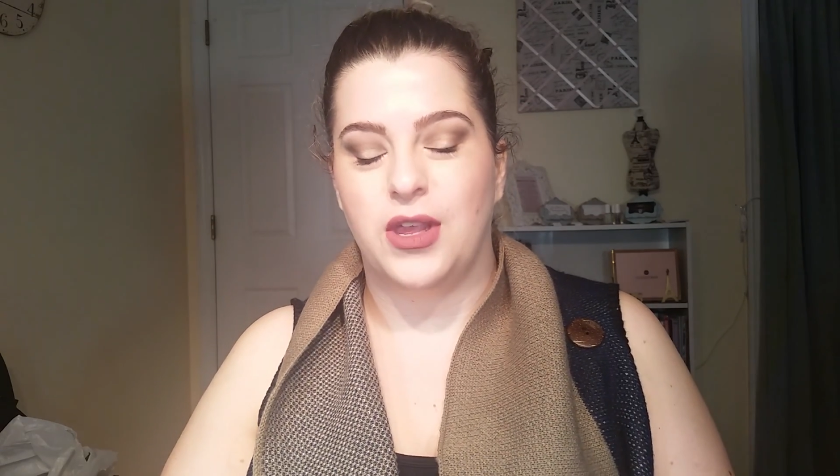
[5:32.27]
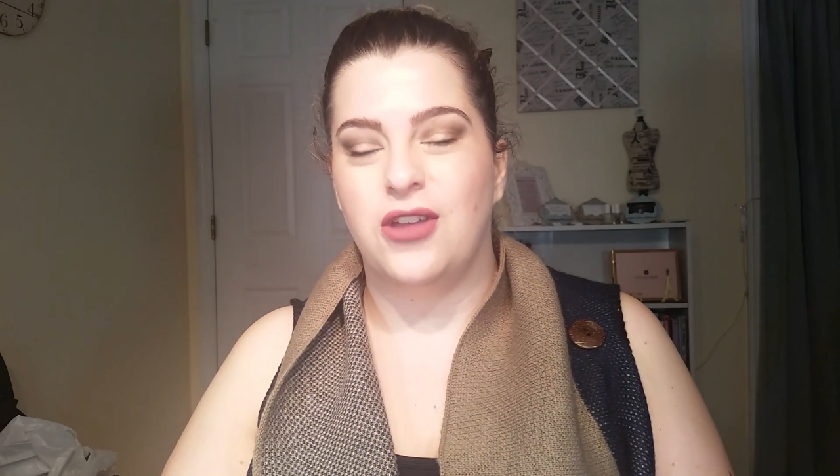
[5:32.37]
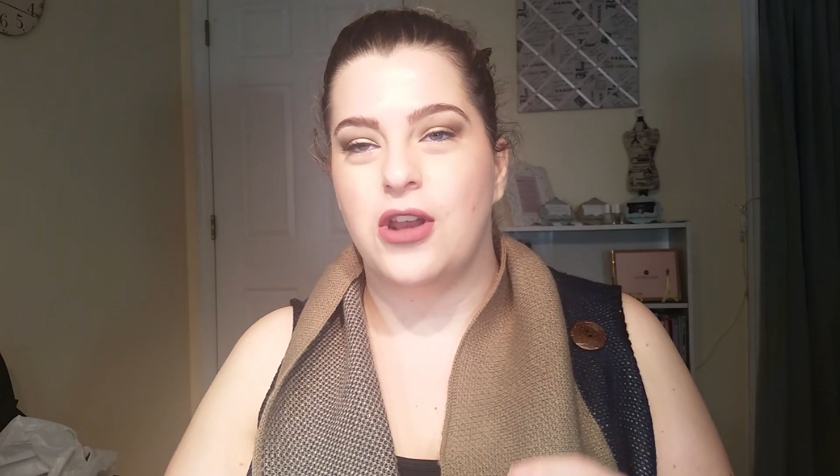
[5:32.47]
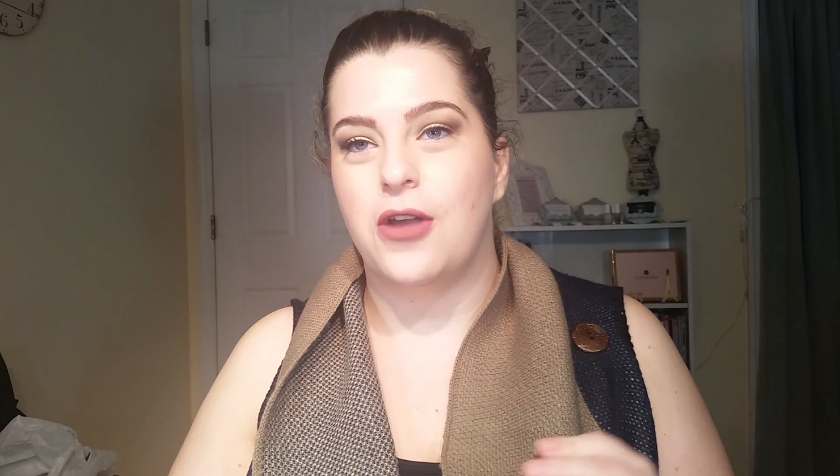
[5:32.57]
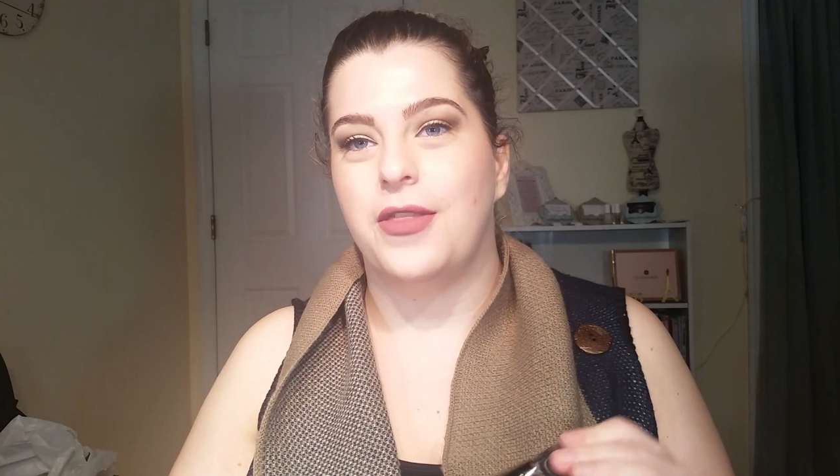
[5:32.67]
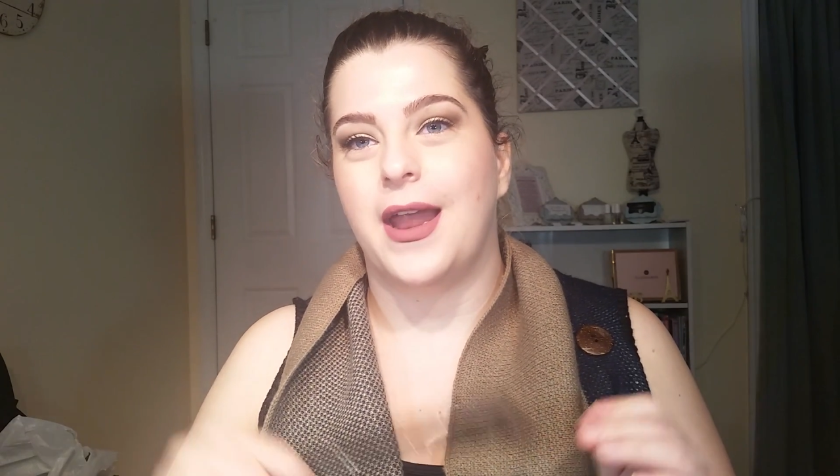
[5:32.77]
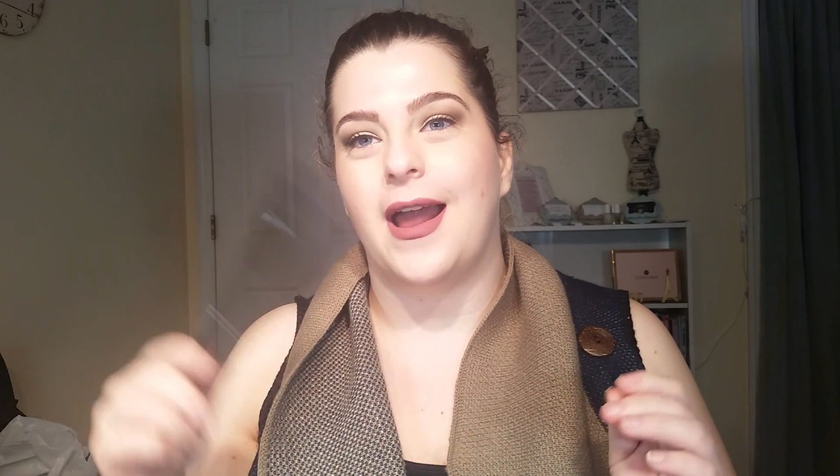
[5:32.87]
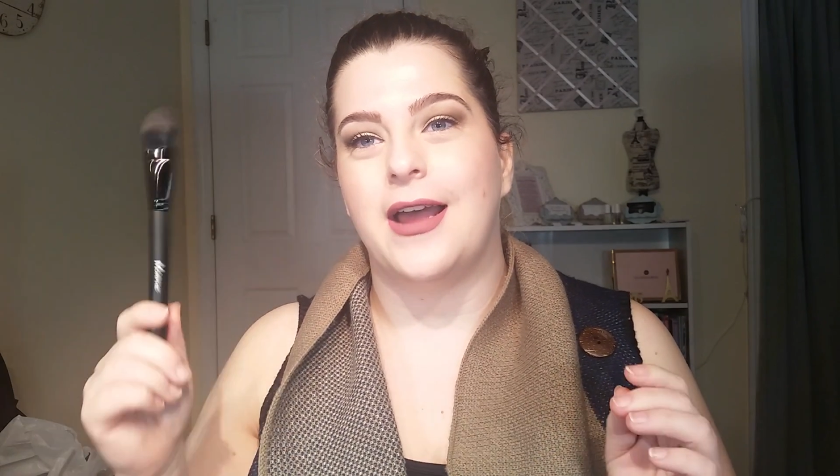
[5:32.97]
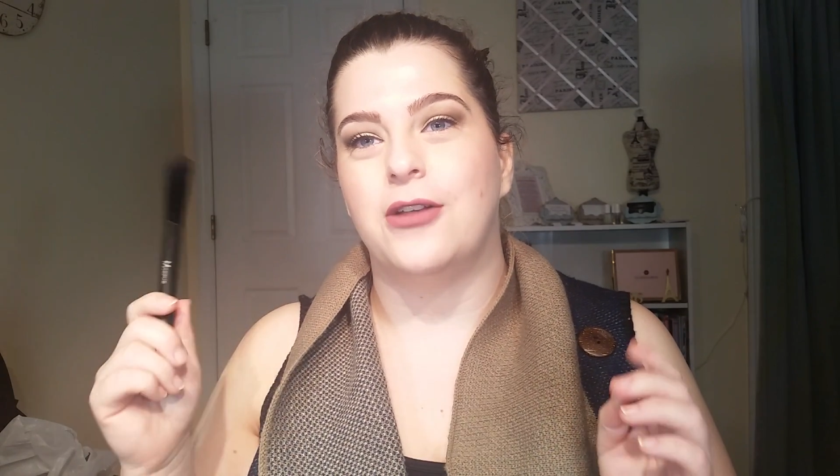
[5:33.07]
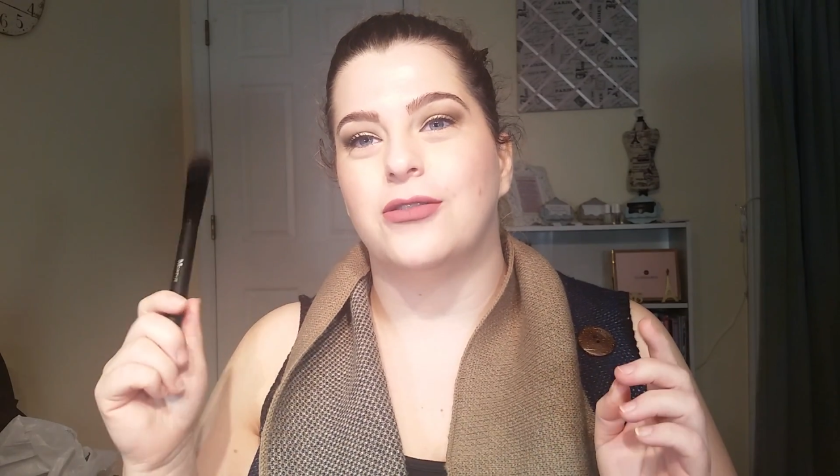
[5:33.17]
you know
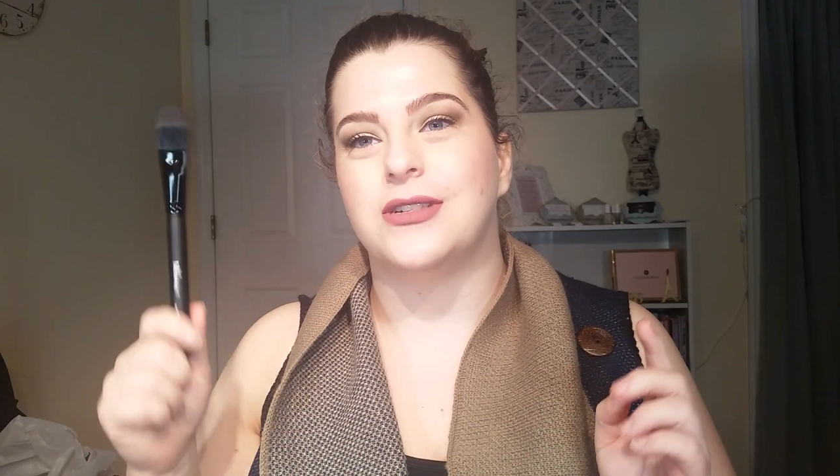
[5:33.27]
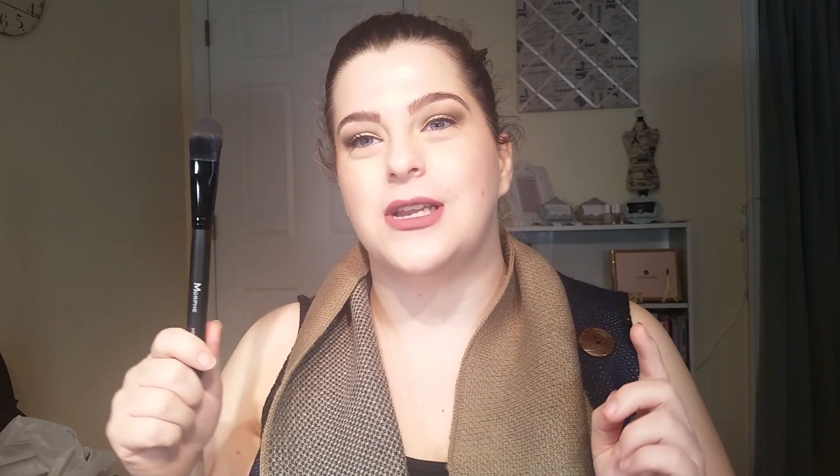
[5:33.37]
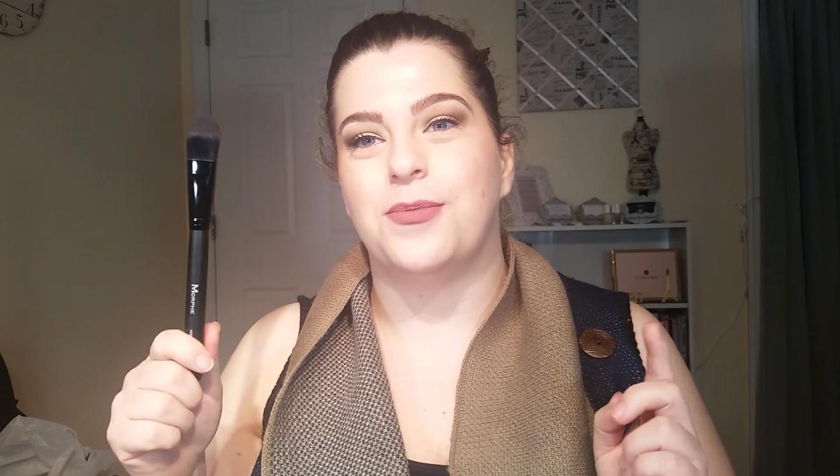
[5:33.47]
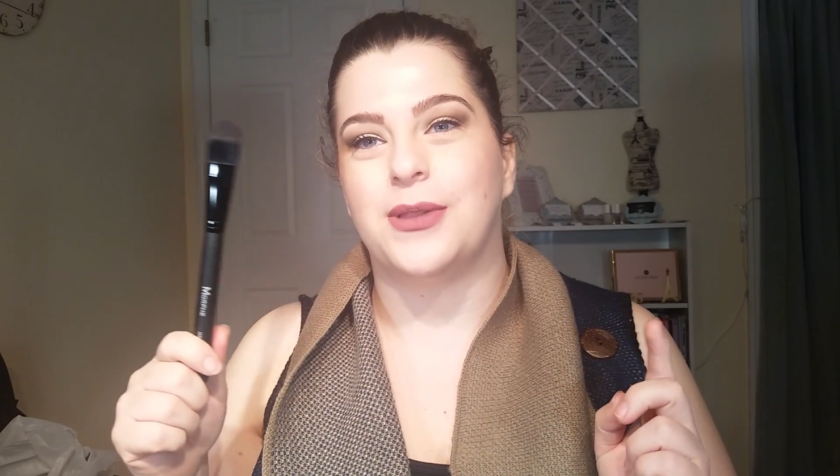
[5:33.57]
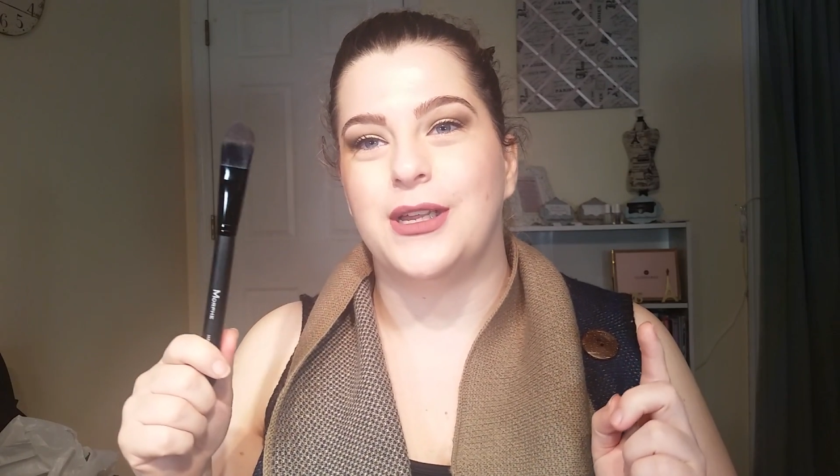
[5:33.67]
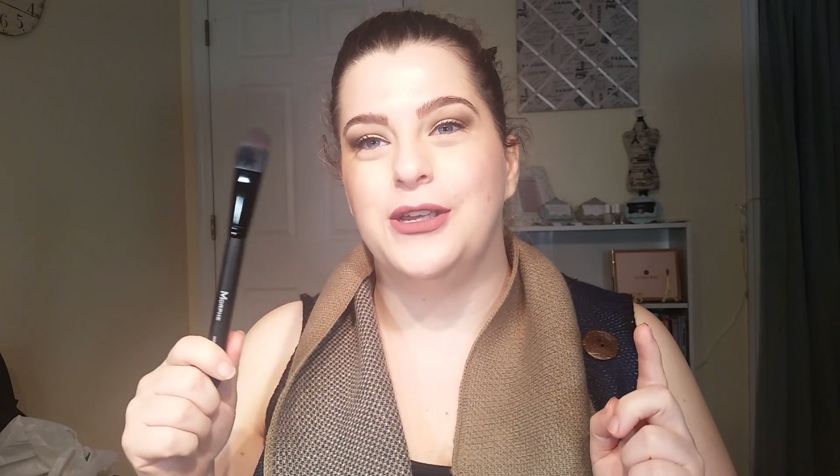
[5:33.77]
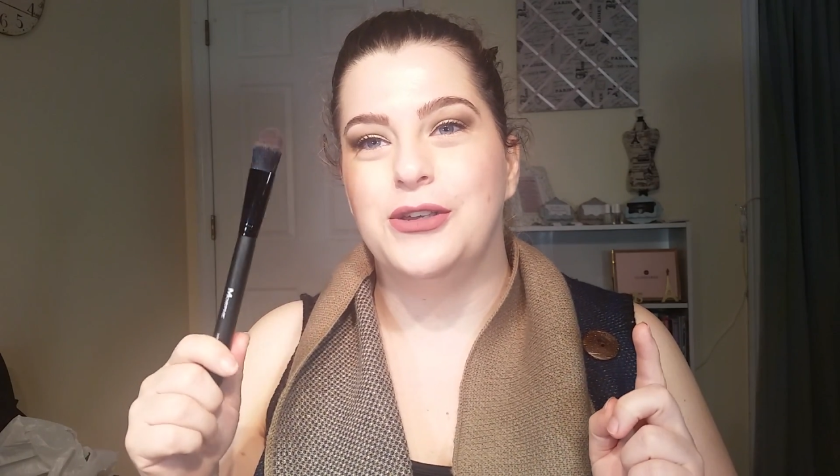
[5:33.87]
that I don't typically